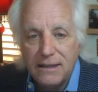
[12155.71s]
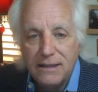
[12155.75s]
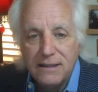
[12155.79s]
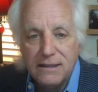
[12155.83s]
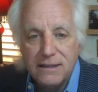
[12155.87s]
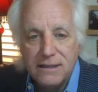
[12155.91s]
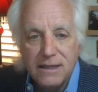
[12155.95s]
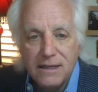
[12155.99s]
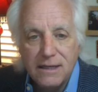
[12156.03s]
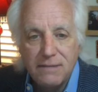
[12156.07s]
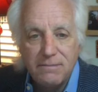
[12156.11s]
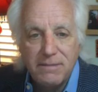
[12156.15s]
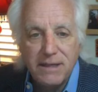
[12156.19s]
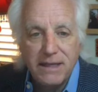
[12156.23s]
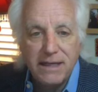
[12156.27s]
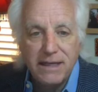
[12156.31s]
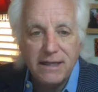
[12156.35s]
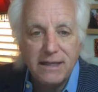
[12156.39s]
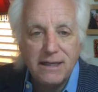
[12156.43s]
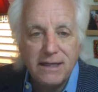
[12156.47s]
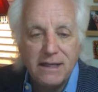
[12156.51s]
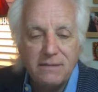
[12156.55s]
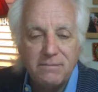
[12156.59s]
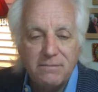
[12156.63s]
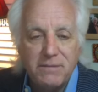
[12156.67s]
somebody to
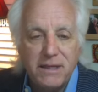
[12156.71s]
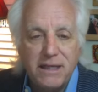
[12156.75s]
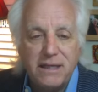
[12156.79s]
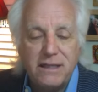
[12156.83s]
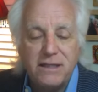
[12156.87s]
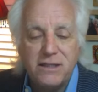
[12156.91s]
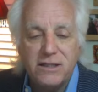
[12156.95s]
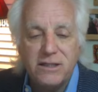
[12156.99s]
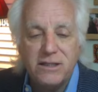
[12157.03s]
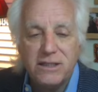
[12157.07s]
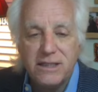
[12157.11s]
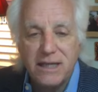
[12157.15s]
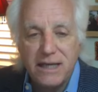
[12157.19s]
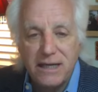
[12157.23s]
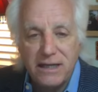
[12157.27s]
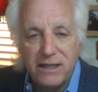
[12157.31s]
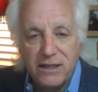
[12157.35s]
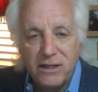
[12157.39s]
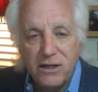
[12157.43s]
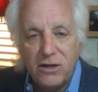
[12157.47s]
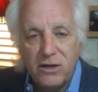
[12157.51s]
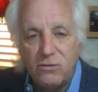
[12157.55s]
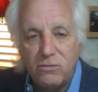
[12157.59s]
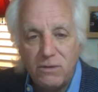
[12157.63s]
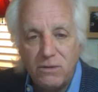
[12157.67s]
come in and say, you know
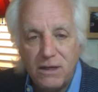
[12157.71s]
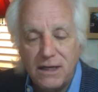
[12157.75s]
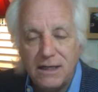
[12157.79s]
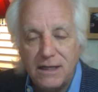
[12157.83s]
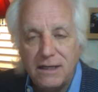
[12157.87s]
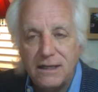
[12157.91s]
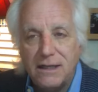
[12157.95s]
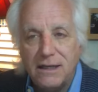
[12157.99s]
what,